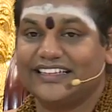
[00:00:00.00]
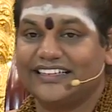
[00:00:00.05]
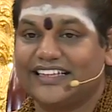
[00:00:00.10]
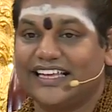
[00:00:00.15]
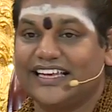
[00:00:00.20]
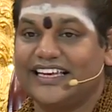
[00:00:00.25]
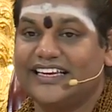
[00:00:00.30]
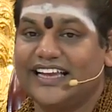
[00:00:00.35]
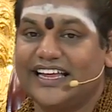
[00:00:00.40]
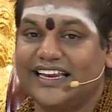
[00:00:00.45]

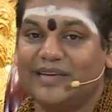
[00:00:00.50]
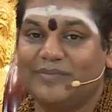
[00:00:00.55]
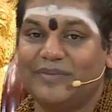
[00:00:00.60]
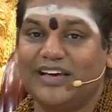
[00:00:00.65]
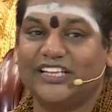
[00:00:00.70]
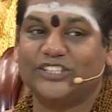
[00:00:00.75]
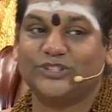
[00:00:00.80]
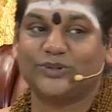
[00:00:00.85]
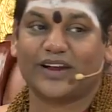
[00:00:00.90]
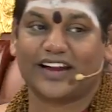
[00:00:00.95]
the inner
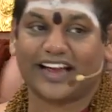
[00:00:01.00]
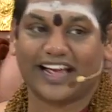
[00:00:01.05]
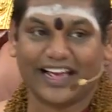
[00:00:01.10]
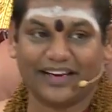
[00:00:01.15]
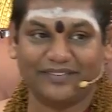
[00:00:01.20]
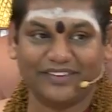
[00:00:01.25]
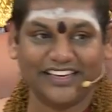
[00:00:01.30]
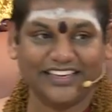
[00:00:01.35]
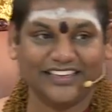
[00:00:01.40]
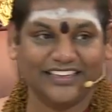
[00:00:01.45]
image you are
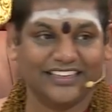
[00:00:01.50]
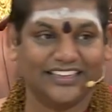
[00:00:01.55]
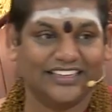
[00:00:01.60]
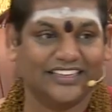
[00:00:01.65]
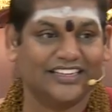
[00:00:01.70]
having,